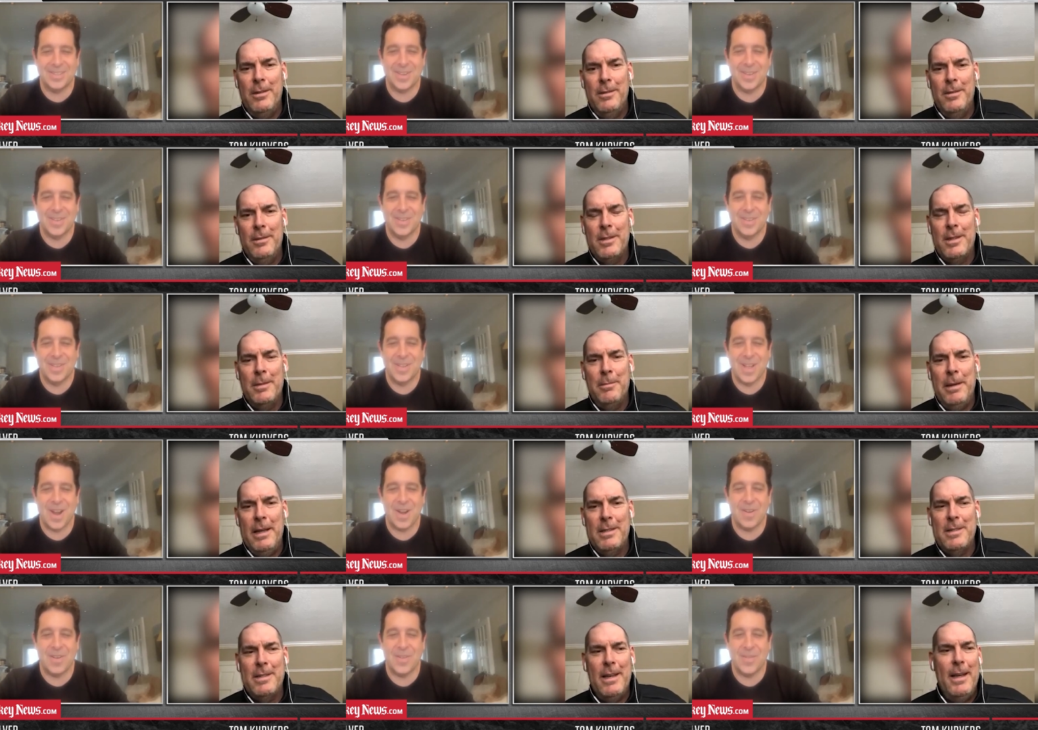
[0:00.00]
Speaker 1: So, Let's get
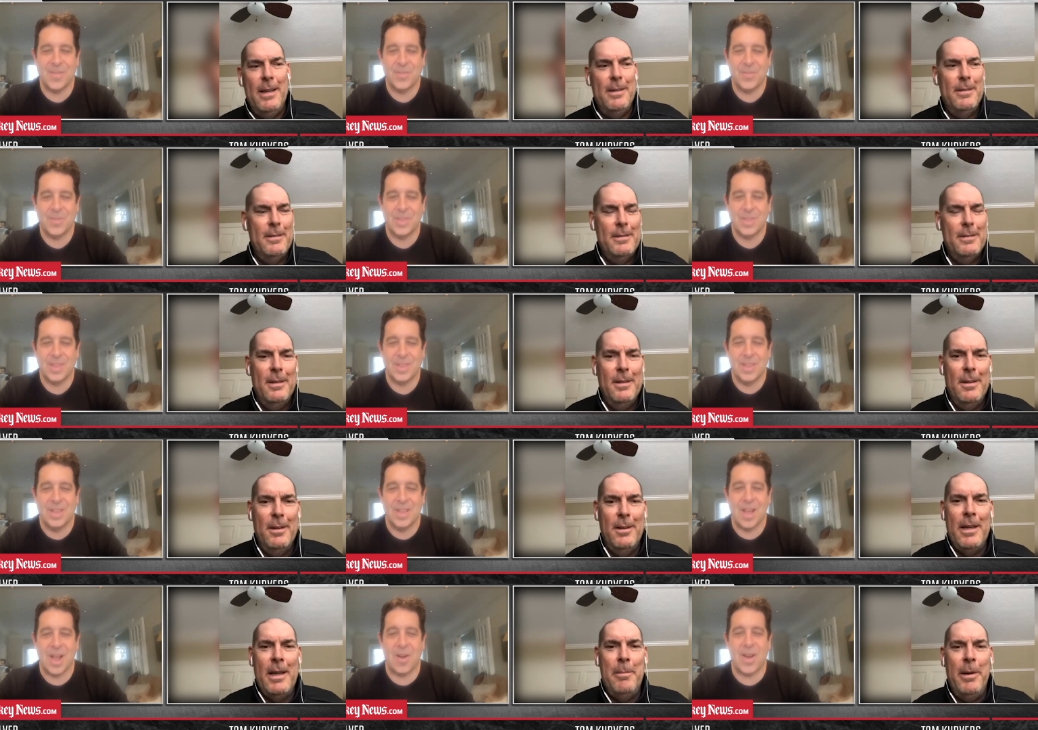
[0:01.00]
past that.
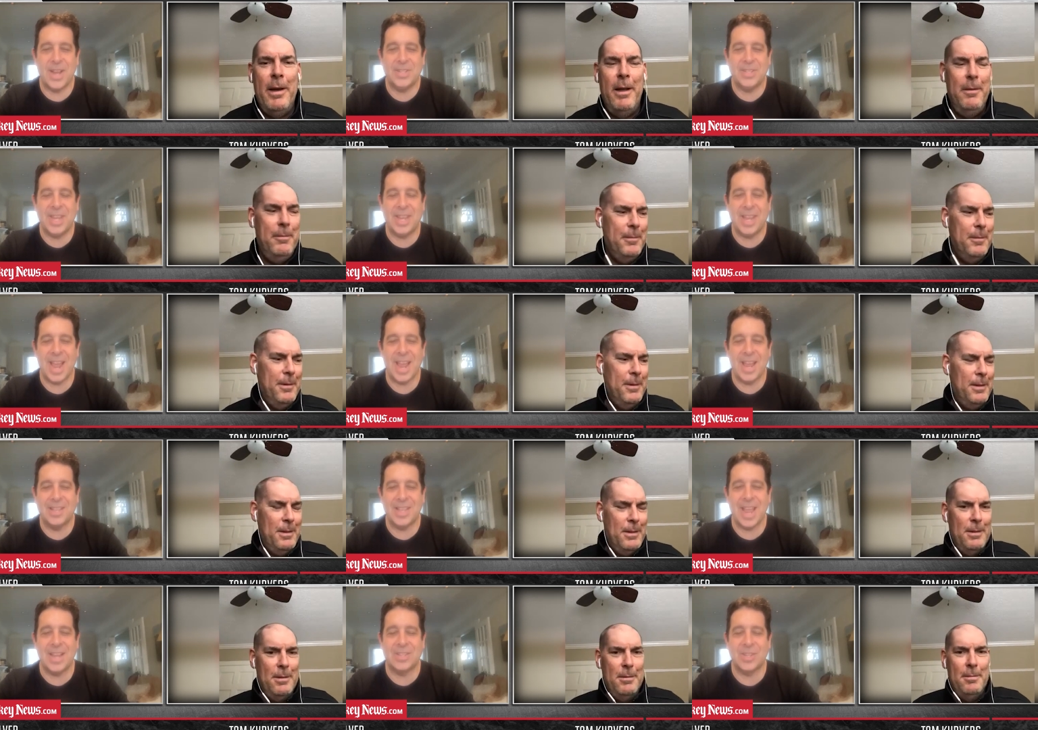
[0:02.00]
Okay. All right, pal.
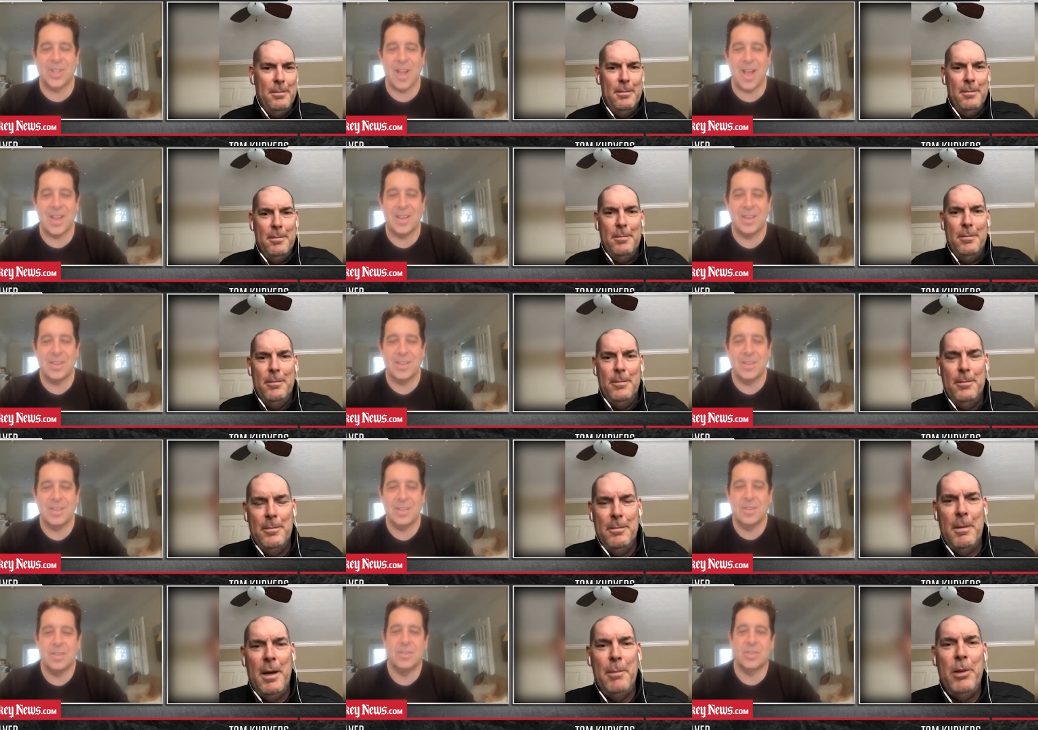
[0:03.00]
Speaker 2: TK. Thanks a lot.
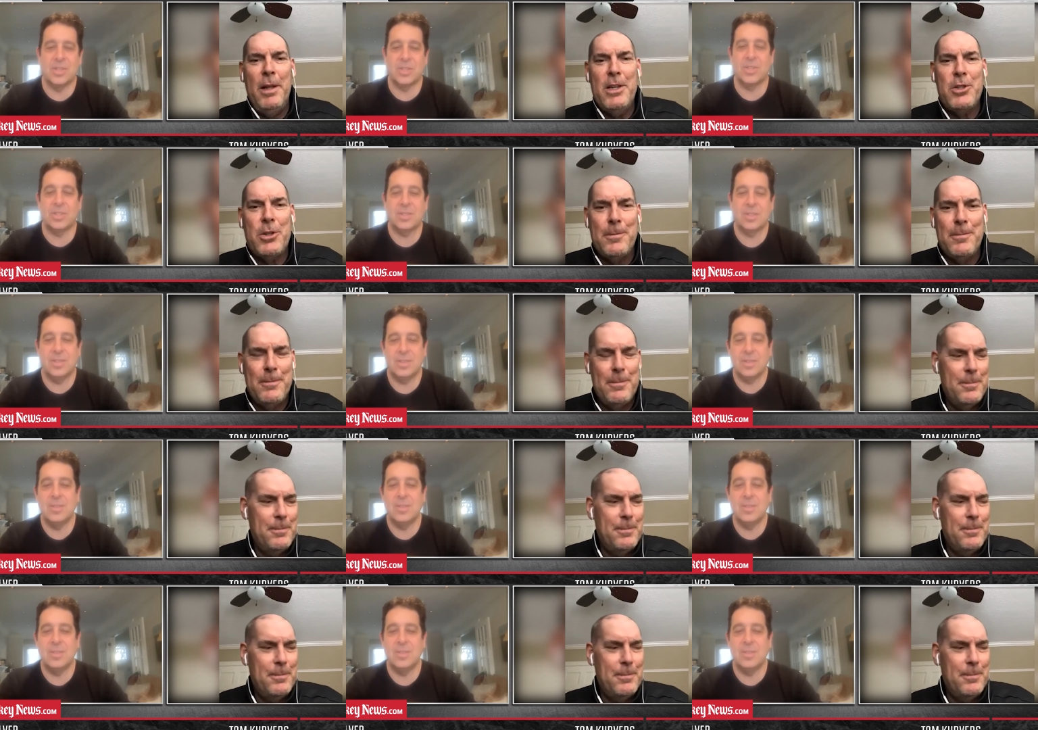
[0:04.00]
Speaker 1: My pleasure.